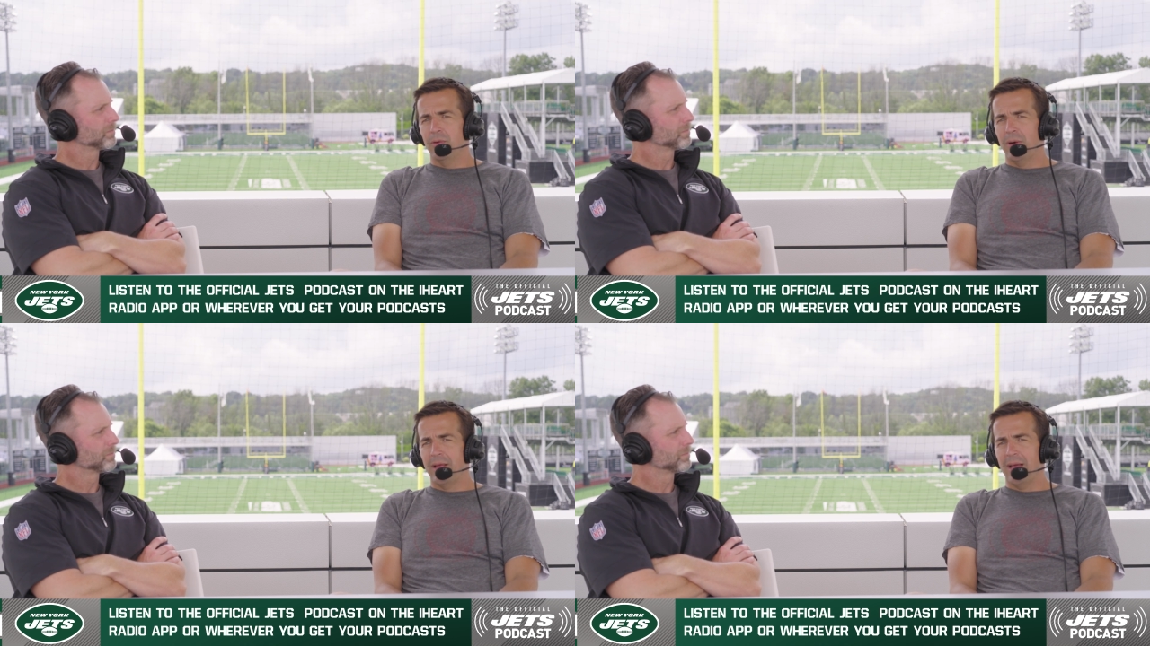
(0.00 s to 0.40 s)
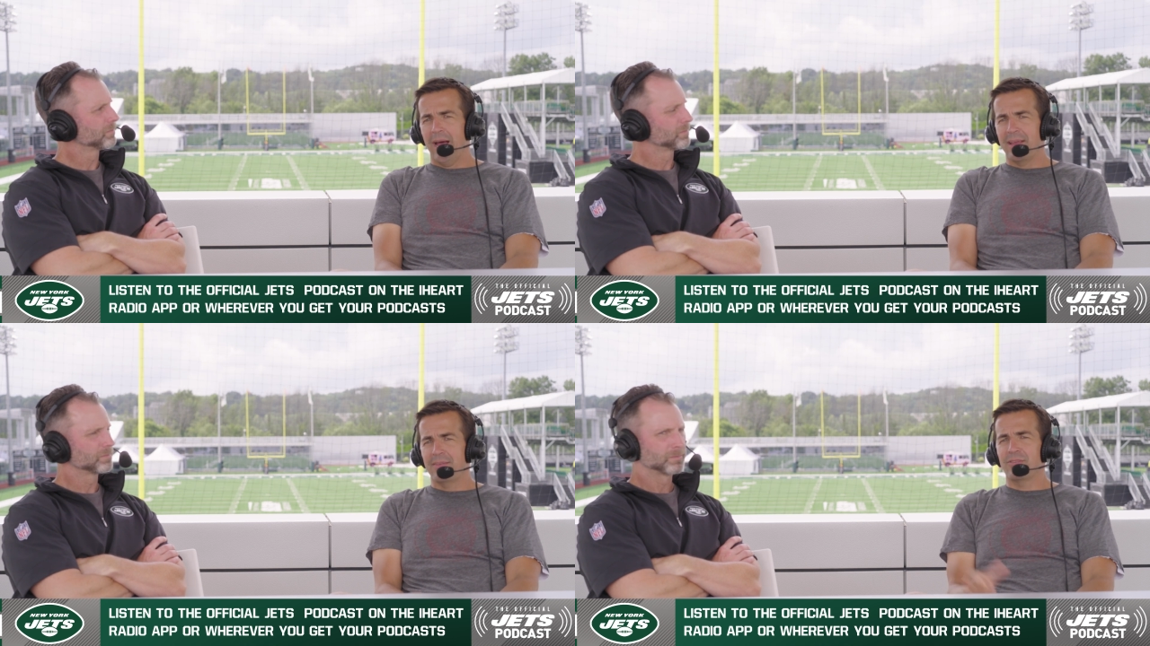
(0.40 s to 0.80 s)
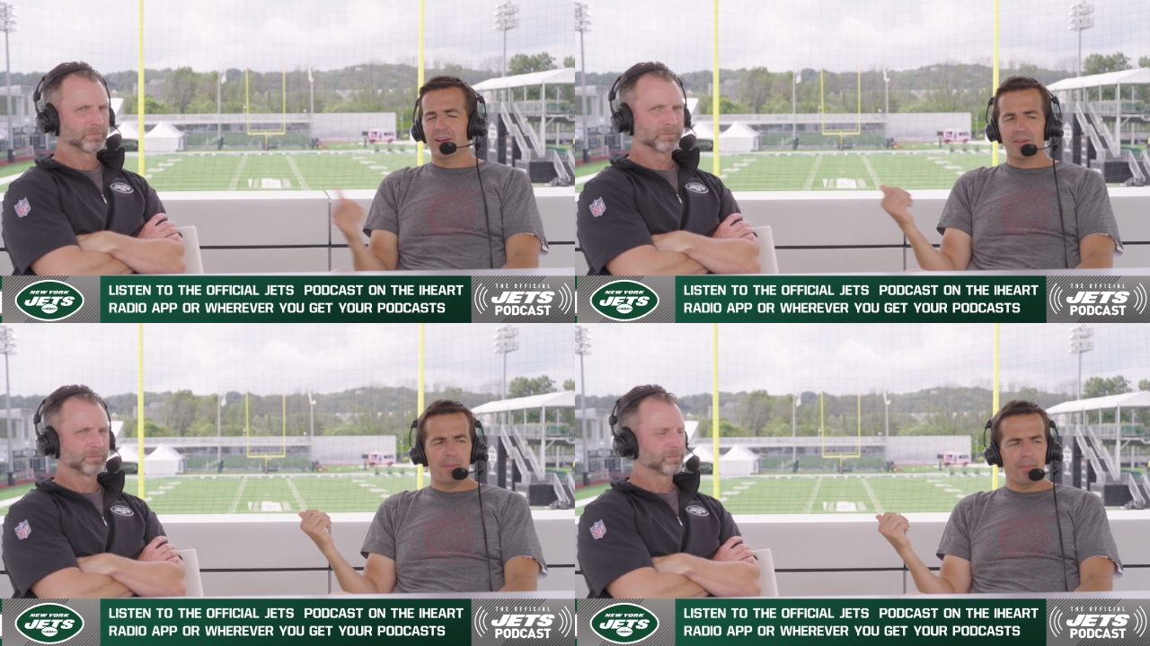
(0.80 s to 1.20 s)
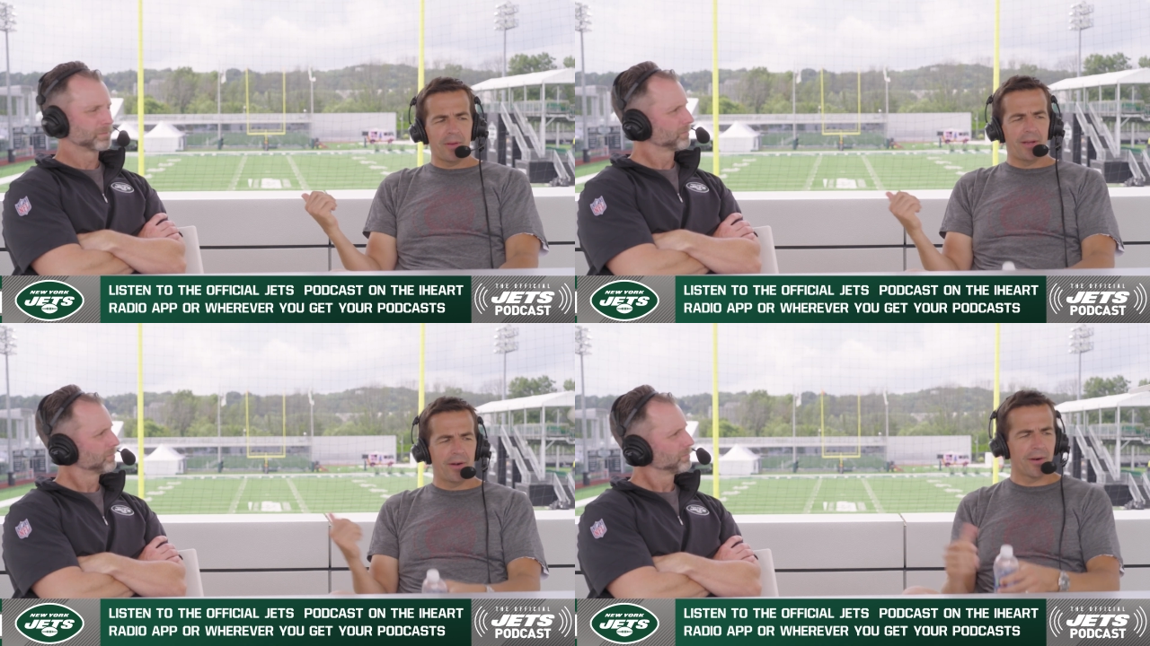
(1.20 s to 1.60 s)
Speaker 1: know, I, I talk to
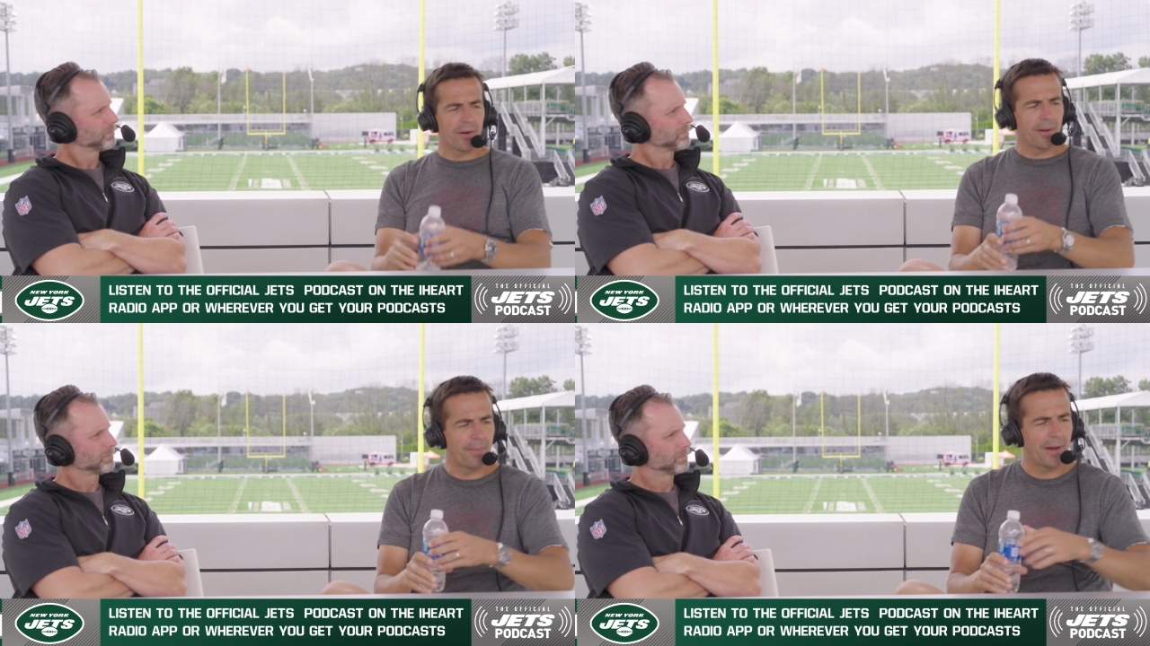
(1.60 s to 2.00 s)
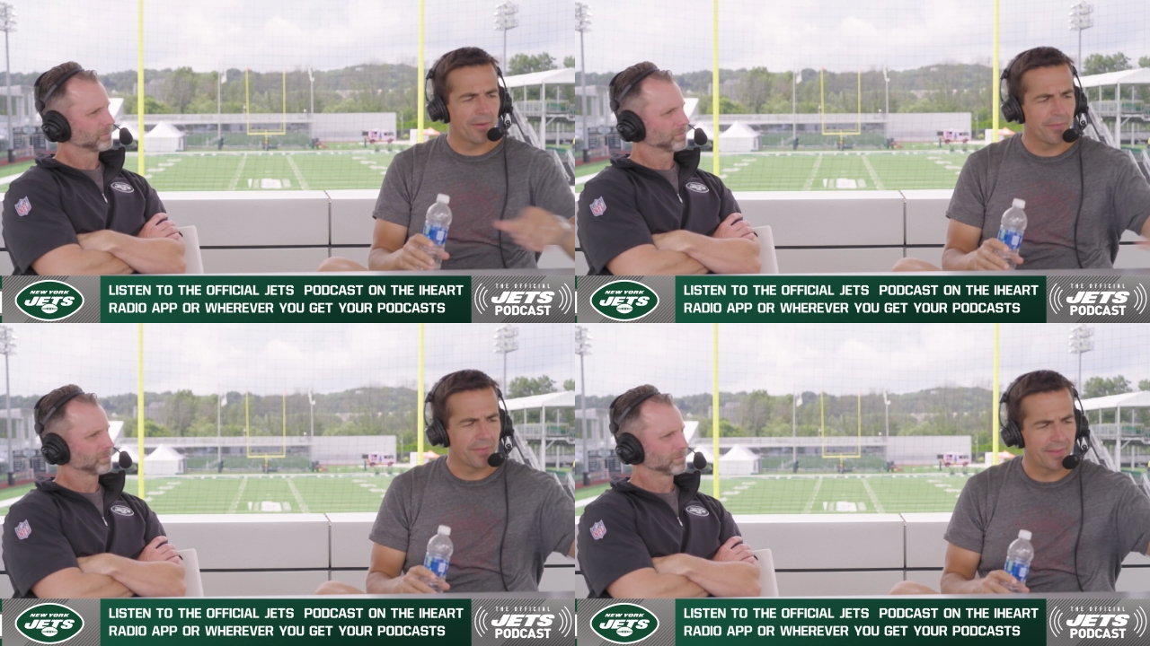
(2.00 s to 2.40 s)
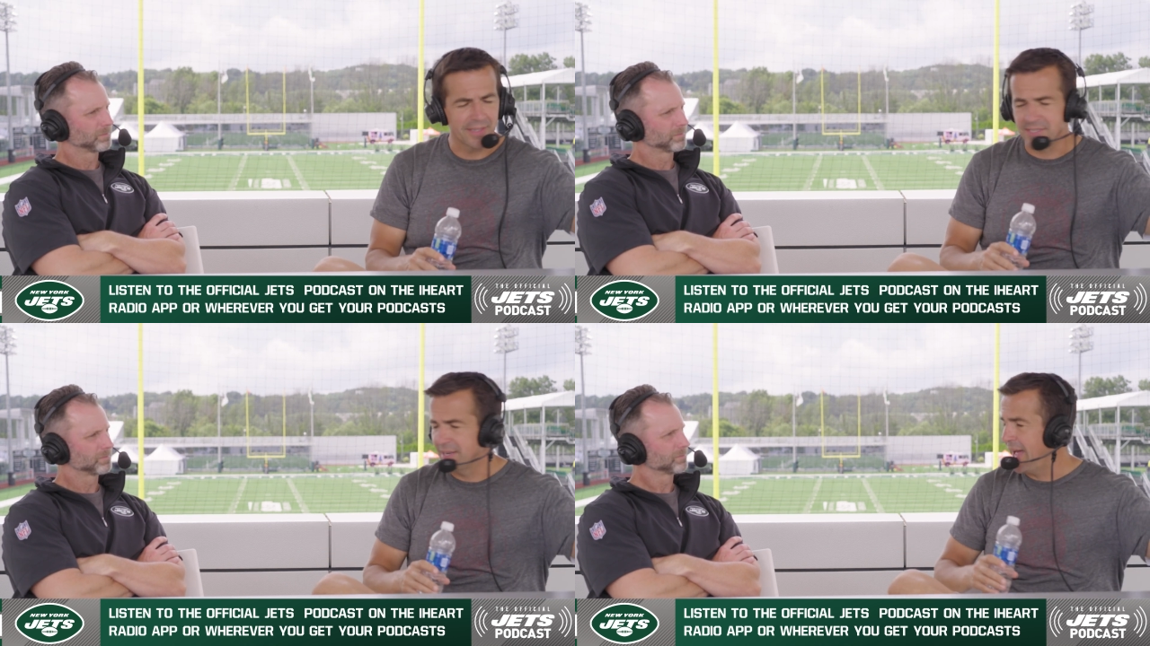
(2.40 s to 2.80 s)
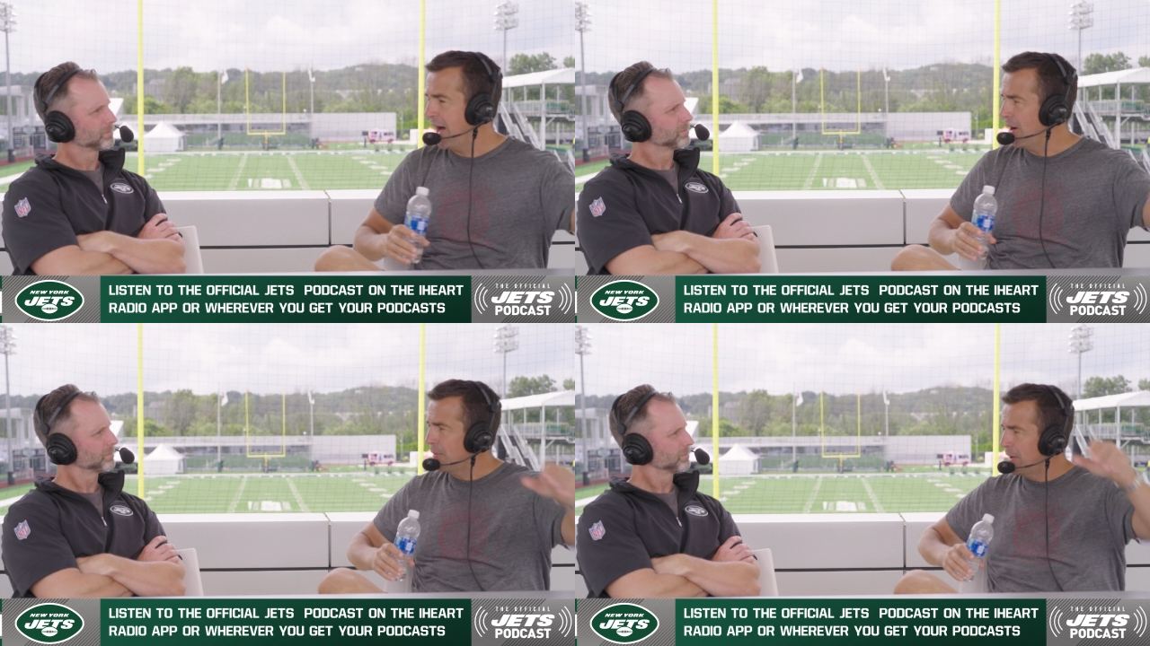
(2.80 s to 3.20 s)
people here about this
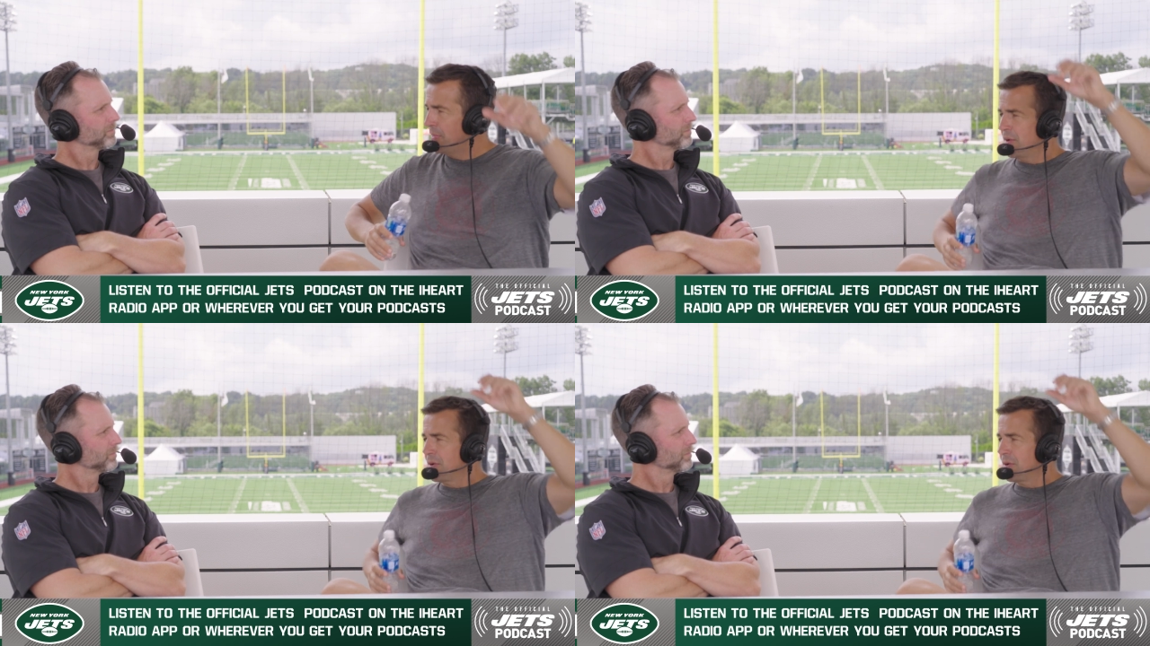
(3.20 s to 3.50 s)
now and